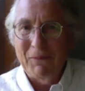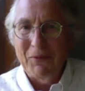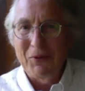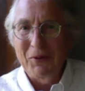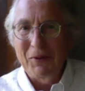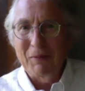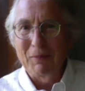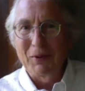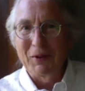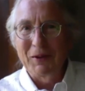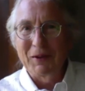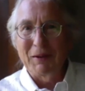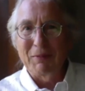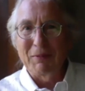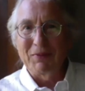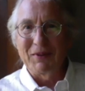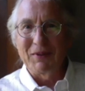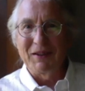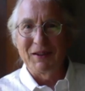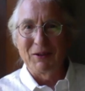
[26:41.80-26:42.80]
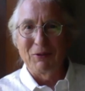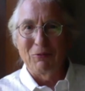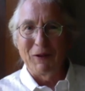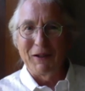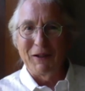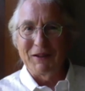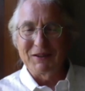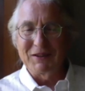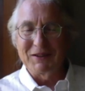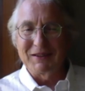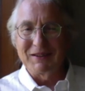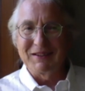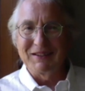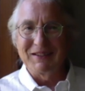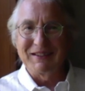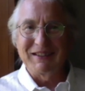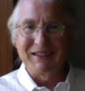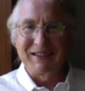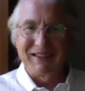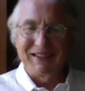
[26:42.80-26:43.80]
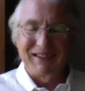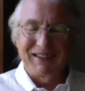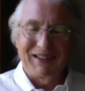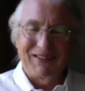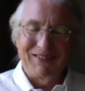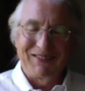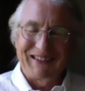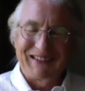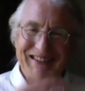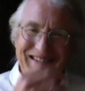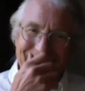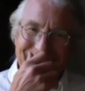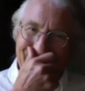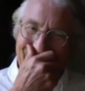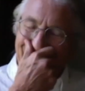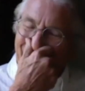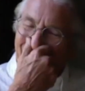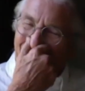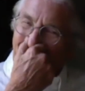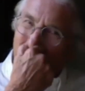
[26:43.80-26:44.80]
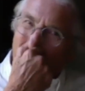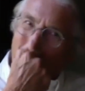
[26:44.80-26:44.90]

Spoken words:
can bring up the white stitches again. I want to see it now.